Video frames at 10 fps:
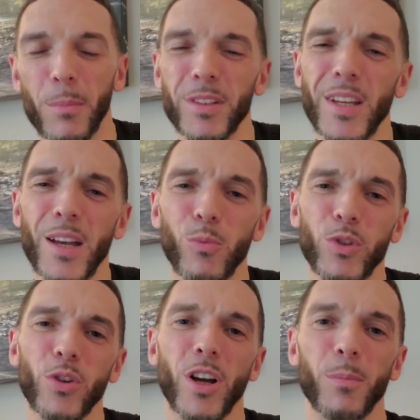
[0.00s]
I mean, yeah,
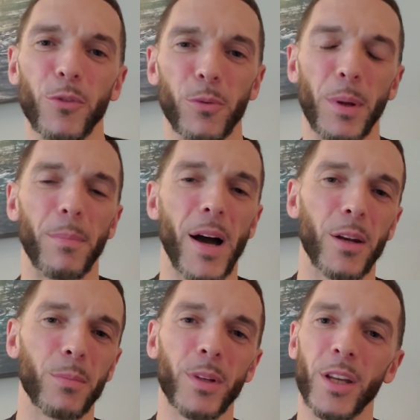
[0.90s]
when you're coming from the
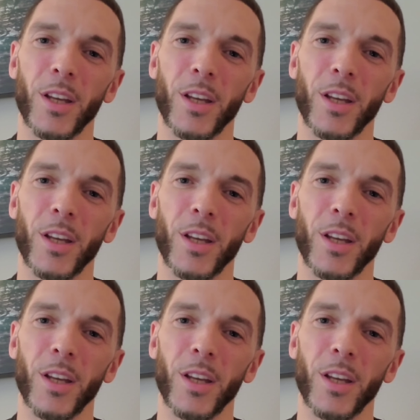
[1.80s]
bottom,